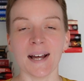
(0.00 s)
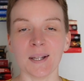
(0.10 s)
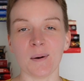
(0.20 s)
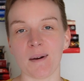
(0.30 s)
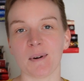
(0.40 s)

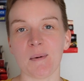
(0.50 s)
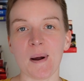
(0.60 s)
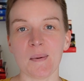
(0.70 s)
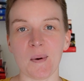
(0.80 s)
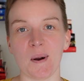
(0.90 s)
Hello
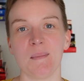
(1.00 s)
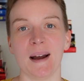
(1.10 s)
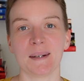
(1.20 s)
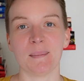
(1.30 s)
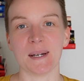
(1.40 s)
everyone, welcome
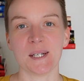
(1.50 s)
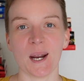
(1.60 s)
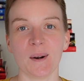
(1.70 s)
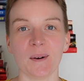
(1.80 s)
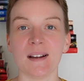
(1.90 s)
back to my
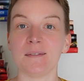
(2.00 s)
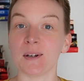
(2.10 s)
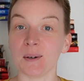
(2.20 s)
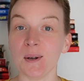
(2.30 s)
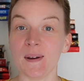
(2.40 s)
channel. If
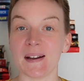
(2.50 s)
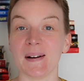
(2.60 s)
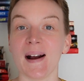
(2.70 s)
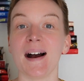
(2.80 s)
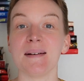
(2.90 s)
you're new
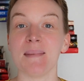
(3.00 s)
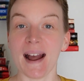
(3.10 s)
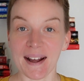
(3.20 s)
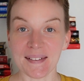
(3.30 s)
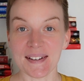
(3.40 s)
here, I'm
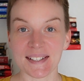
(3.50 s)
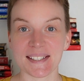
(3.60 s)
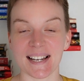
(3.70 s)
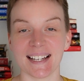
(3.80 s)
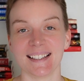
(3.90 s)

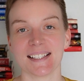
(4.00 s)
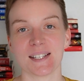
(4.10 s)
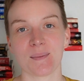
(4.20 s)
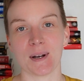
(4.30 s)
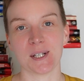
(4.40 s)
Alex, and this
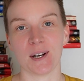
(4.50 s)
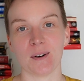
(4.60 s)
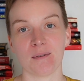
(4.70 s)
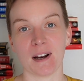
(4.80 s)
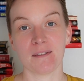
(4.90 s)
is my
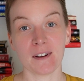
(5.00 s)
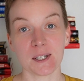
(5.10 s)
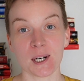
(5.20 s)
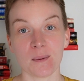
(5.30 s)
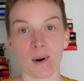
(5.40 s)
channel Frank
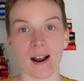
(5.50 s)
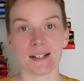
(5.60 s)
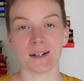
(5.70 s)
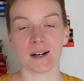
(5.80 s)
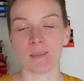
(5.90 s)
Fiction, where I
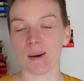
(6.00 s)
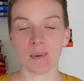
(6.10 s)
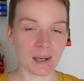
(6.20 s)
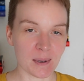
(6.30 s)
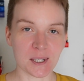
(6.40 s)
talk about
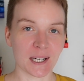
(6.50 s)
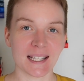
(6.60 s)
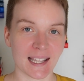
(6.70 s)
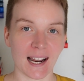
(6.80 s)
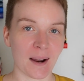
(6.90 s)
pretty much
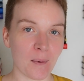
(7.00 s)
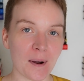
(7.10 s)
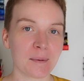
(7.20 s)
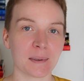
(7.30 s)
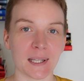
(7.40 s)
anything I
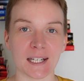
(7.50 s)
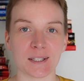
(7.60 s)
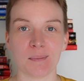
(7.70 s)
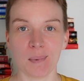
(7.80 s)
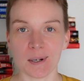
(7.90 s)
want related
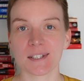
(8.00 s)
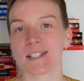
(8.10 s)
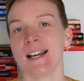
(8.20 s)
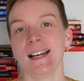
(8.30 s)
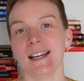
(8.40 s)
to
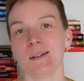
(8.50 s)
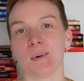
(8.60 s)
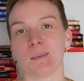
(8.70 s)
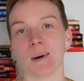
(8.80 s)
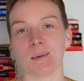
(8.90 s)
books and the
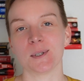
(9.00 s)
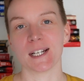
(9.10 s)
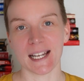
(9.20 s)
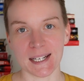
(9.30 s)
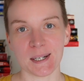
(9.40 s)
book
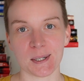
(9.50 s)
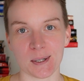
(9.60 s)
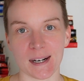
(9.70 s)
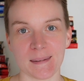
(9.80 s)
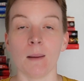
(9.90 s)
publishing
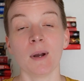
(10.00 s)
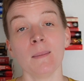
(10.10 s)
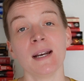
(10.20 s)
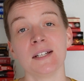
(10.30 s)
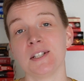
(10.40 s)
industry. I'm
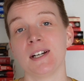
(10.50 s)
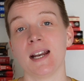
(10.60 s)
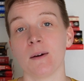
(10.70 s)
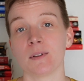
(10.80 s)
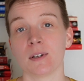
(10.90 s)
coming at you
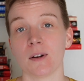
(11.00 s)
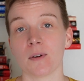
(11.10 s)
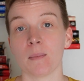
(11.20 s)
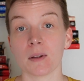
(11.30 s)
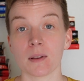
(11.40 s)
today with
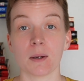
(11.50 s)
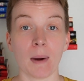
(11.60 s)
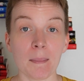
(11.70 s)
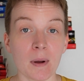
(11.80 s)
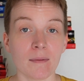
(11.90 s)
another monthly
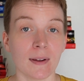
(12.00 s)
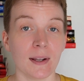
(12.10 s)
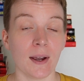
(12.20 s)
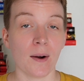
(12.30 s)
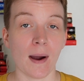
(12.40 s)
wrap-up
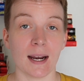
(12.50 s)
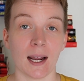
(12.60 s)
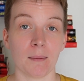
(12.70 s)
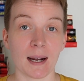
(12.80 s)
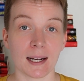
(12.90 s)
video, and
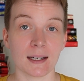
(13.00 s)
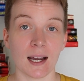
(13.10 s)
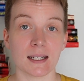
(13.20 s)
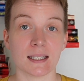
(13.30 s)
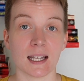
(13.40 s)
I
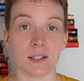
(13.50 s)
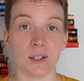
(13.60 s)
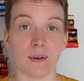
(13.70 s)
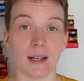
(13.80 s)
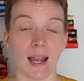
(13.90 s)
recognize that
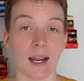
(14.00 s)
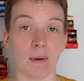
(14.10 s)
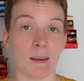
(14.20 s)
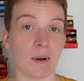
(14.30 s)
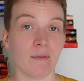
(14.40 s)
doing a
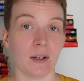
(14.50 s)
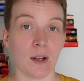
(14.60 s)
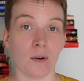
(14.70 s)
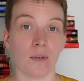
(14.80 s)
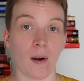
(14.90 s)
wrap-up
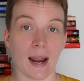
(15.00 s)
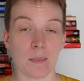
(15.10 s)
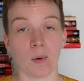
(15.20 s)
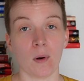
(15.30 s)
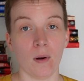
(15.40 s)
video for
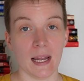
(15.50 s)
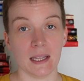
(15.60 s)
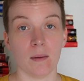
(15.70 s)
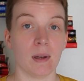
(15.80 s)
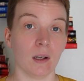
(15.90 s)
April
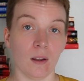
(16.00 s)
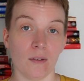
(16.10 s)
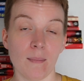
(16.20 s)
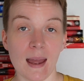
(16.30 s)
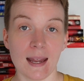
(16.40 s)
in the middle
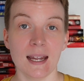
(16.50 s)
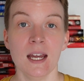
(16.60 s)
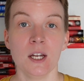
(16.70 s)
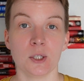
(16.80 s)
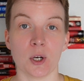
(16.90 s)
of May
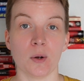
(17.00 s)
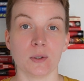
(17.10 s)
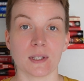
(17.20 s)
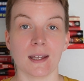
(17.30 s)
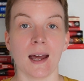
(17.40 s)

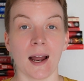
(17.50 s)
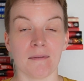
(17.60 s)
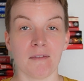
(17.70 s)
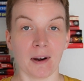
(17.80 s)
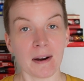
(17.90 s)
shows that
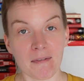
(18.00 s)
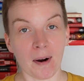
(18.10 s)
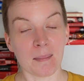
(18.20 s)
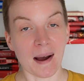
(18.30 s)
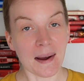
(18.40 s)
I'm very
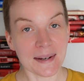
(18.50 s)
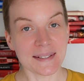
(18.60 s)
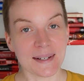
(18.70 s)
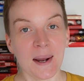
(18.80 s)
far behind